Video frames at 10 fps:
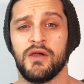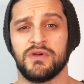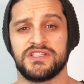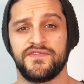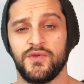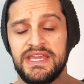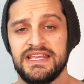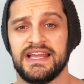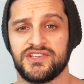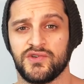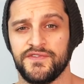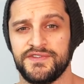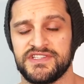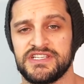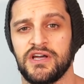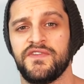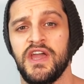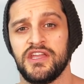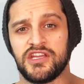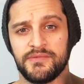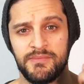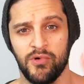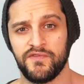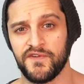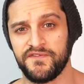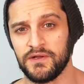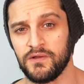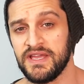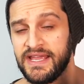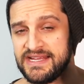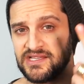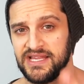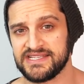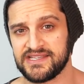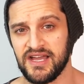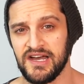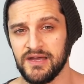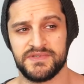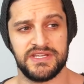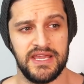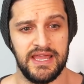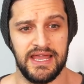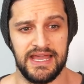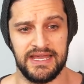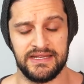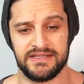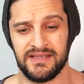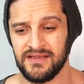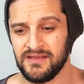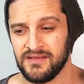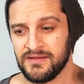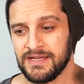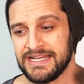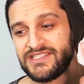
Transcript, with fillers: Whereas if you eat the actual fruit itself, you're gonna be more fulfilled, it's less carbs, and I